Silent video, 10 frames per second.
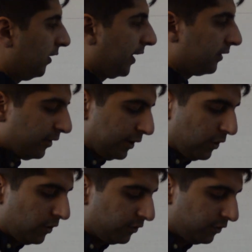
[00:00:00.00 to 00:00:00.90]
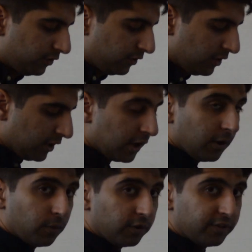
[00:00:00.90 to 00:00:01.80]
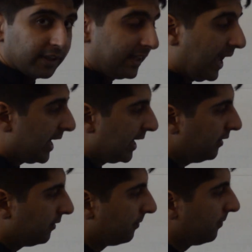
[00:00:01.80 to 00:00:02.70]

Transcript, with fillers: that's the loss, whereas the gain